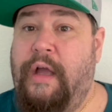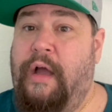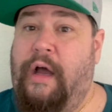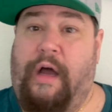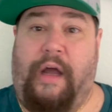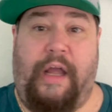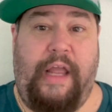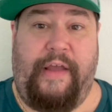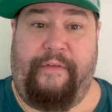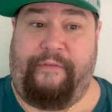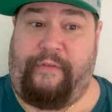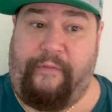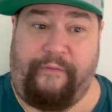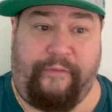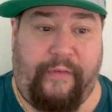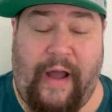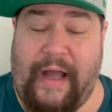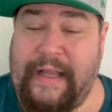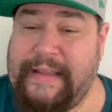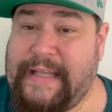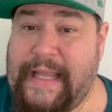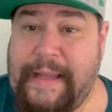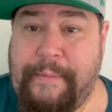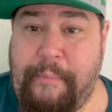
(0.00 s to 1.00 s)
Uh, if
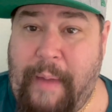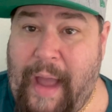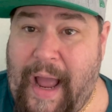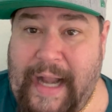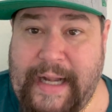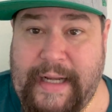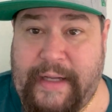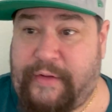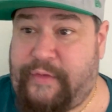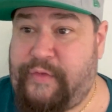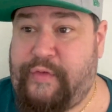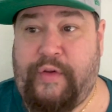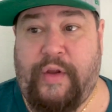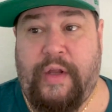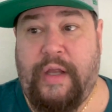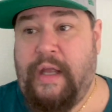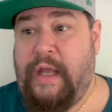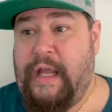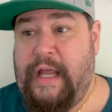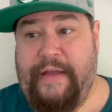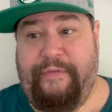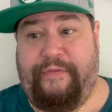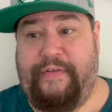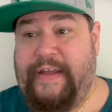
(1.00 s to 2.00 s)
Avonte Maddox,
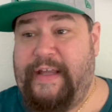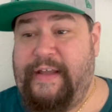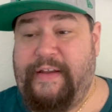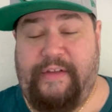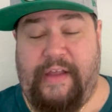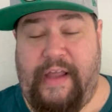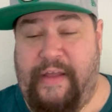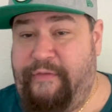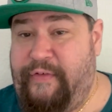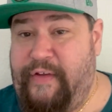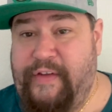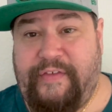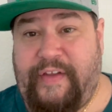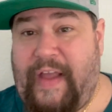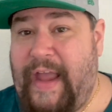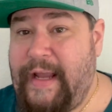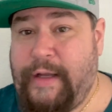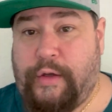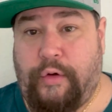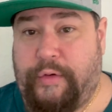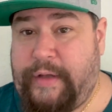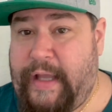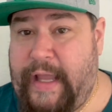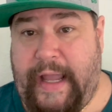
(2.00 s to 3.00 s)
if he if his
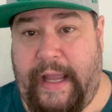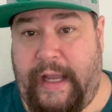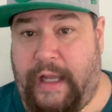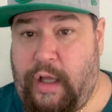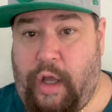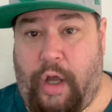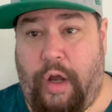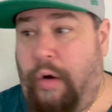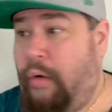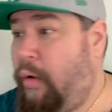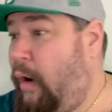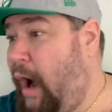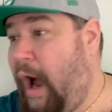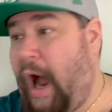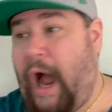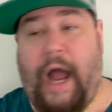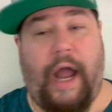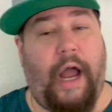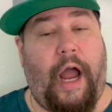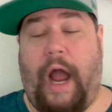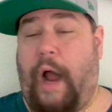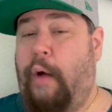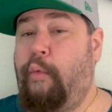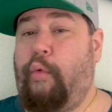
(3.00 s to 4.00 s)
ankle can't go,
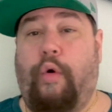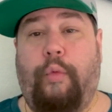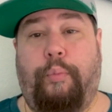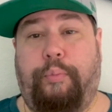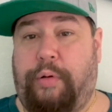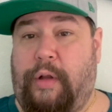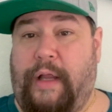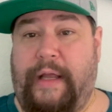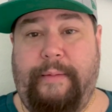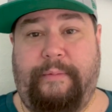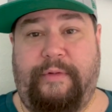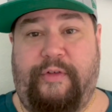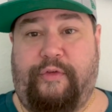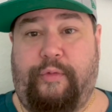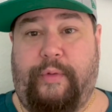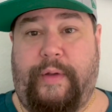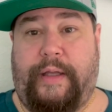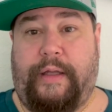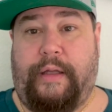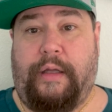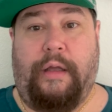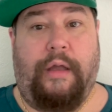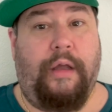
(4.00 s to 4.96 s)
I, I won't play him this week.